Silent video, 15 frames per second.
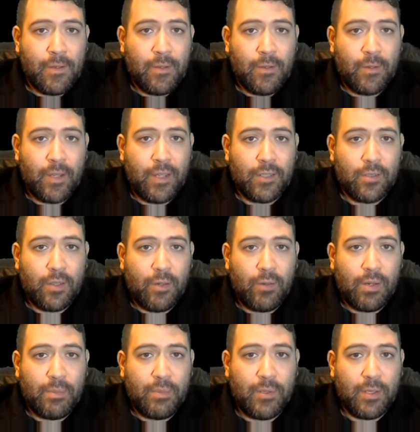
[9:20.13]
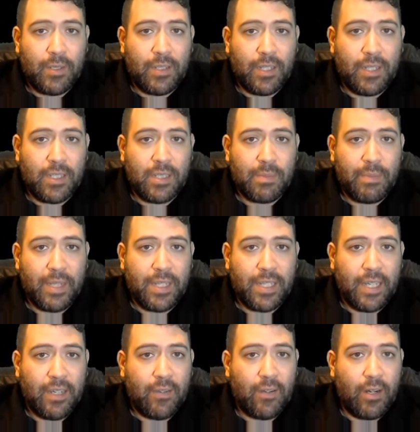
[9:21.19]
Okay, so I want to put speed
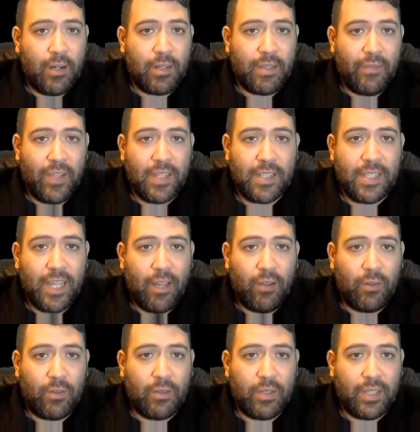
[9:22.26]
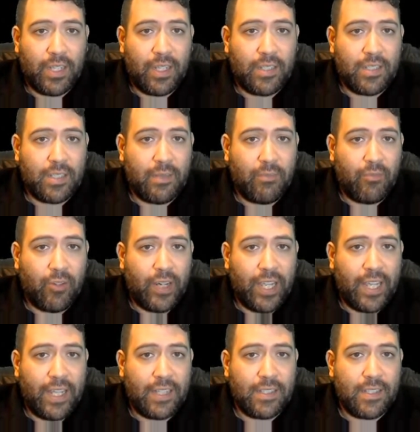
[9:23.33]
down, or defense down, get some free
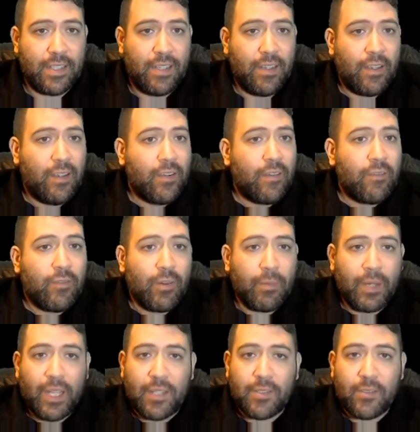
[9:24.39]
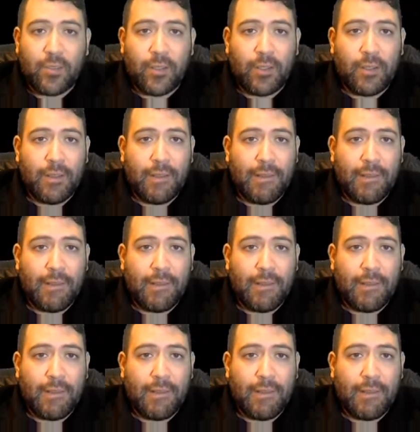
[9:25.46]
hits from Kestrel.